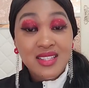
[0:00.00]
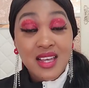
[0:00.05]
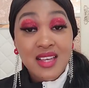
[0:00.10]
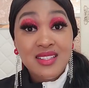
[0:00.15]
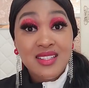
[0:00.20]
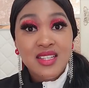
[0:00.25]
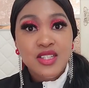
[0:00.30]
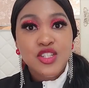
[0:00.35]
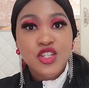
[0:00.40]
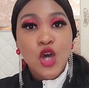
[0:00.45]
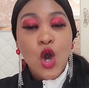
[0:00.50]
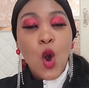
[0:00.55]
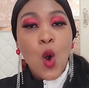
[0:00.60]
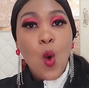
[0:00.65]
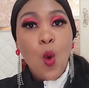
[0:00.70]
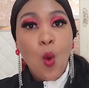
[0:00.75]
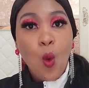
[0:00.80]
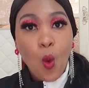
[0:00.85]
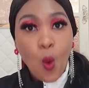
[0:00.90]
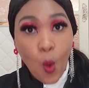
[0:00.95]
says it
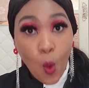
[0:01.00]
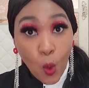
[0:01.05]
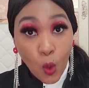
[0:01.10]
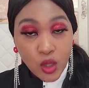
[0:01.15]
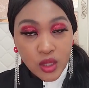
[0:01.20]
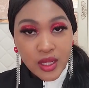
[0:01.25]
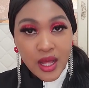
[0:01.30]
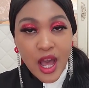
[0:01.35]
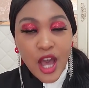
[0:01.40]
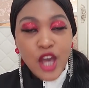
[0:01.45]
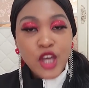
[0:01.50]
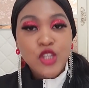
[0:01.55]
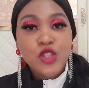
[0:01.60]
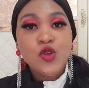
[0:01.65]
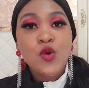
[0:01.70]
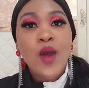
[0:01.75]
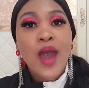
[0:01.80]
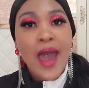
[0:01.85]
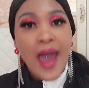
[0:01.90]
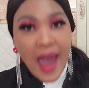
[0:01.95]
all.
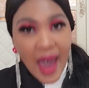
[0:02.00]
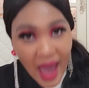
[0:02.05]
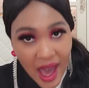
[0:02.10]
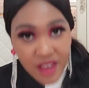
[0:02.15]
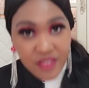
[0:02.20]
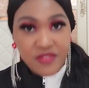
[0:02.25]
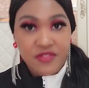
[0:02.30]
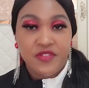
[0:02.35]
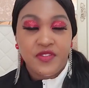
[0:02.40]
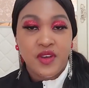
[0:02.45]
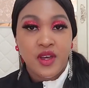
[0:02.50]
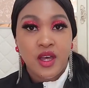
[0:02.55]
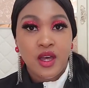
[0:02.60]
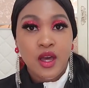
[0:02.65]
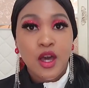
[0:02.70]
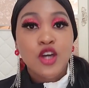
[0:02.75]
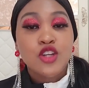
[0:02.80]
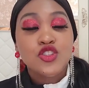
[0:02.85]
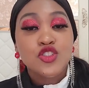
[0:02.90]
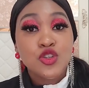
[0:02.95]
You have
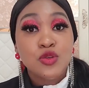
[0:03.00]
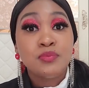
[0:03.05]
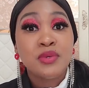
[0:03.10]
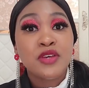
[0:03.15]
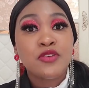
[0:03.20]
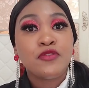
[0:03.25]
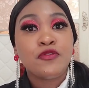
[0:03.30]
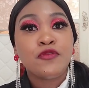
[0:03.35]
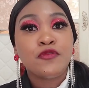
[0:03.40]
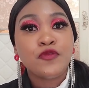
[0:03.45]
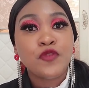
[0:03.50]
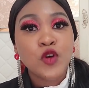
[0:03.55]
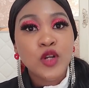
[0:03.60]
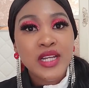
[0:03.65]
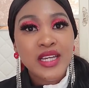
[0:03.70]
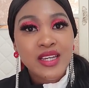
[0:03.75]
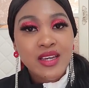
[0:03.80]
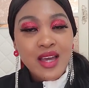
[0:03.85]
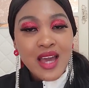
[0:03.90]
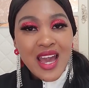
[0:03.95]
to be
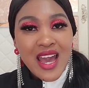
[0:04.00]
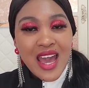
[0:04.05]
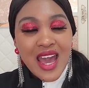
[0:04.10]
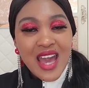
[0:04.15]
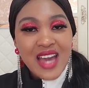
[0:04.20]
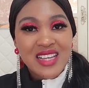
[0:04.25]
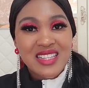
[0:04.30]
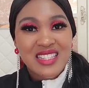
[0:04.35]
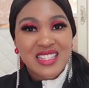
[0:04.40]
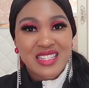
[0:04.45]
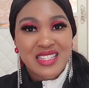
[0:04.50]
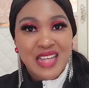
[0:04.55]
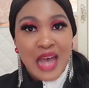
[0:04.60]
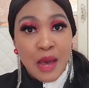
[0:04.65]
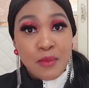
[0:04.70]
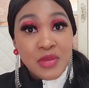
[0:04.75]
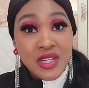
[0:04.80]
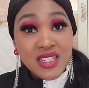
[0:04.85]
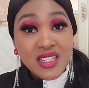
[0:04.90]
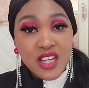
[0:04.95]
fully
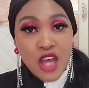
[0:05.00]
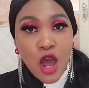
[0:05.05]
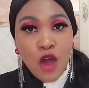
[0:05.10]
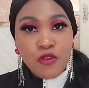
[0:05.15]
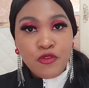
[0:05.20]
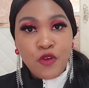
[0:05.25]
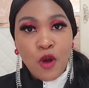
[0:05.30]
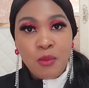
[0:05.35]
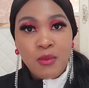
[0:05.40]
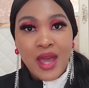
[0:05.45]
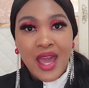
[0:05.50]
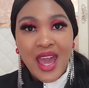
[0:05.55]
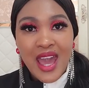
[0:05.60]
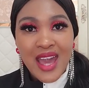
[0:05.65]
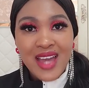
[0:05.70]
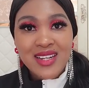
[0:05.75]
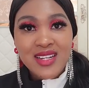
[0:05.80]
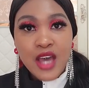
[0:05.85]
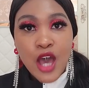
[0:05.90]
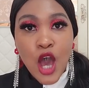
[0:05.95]
examined from
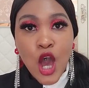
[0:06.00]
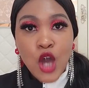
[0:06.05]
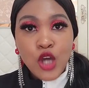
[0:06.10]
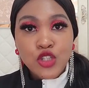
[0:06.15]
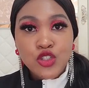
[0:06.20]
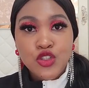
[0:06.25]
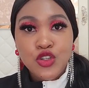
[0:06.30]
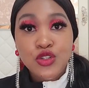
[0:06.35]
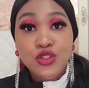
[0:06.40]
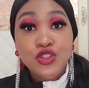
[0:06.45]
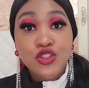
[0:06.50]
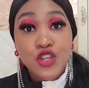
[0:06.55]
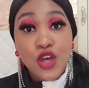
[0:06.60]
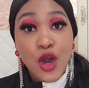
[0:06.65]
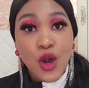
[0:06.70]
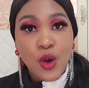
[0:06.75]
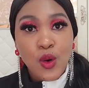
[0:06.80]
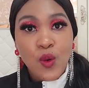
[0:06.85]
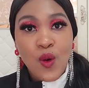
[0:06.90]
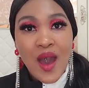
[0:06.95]
head to
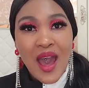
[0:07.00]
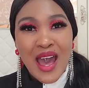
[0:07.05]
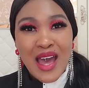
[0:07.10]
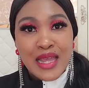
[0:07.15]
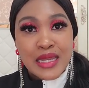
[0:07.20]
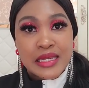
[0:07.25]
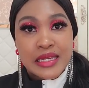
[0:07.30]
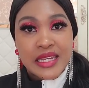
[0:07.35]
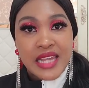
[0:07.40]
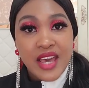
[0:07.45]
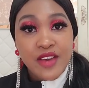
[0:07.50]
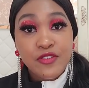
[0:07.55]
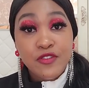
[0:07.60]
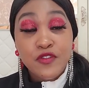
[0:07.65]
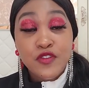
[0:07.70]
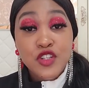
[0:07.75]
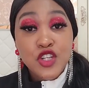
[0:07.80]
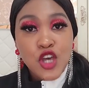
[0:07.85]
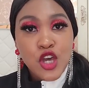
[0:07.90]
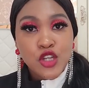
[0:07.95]
toe,
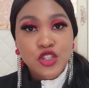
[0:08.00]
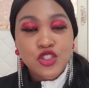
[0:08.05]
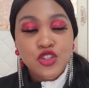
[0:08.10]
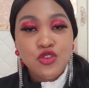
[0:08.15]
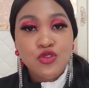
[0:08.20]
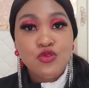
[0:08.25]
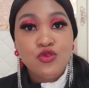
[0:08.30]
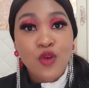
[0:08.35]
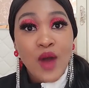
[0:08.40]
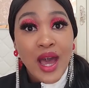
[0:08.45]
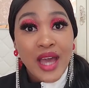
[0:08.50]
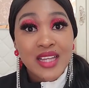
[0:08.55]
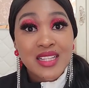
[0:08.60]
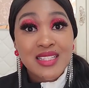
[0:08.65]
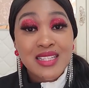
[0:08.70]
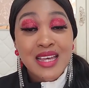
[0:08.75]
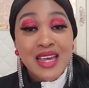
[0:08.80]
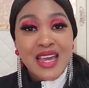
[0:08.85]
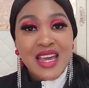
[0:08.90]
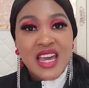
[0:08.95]
left to
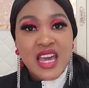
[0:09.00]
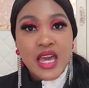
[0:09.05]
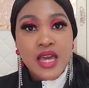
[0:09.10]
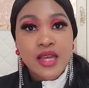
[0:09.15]
right,